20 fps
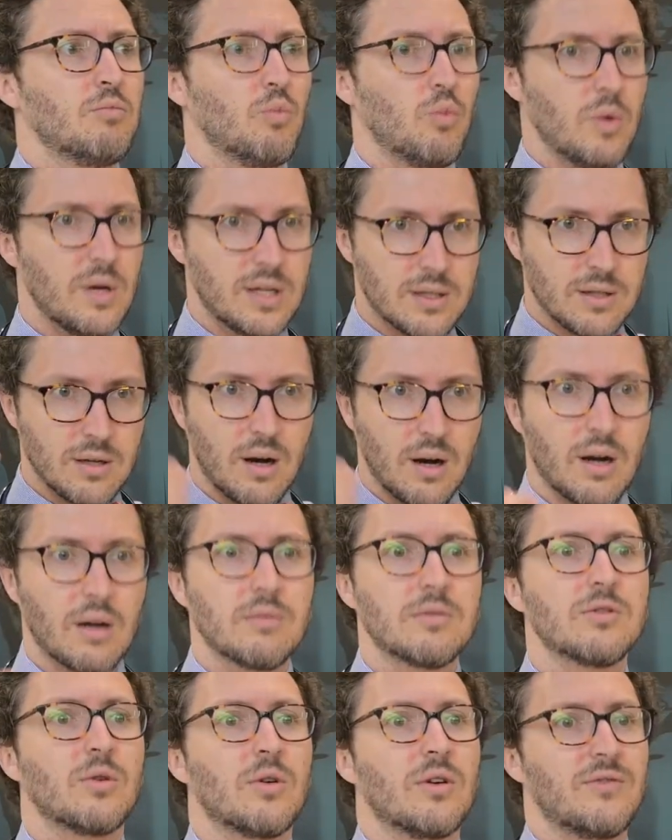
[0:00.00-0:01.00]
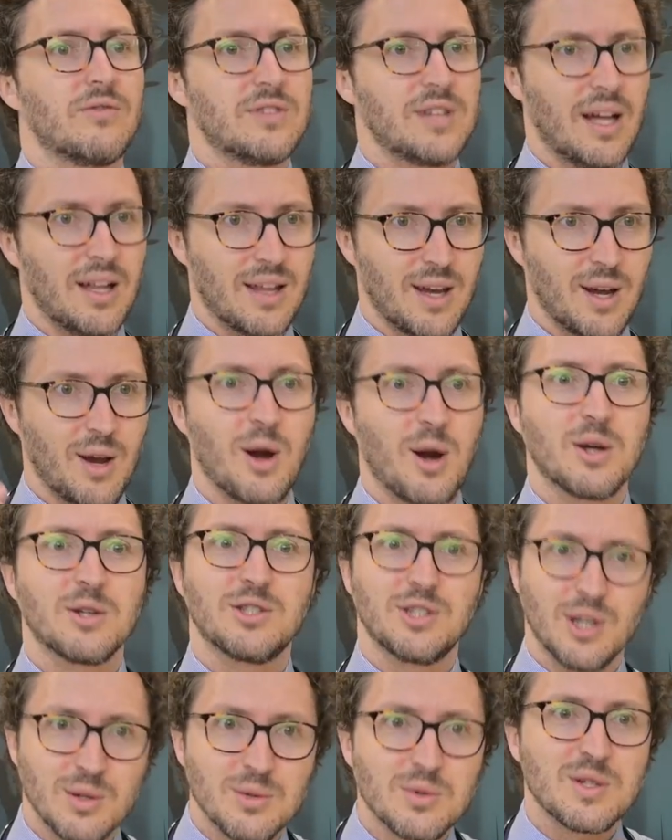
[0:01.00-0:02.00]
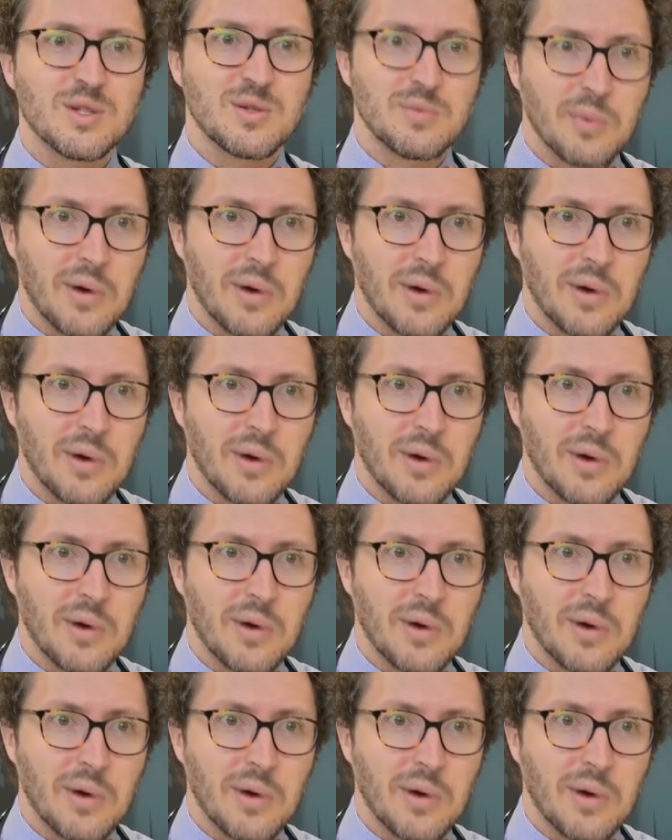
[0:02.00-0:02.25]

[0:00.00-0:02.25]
we start sort of telling our children's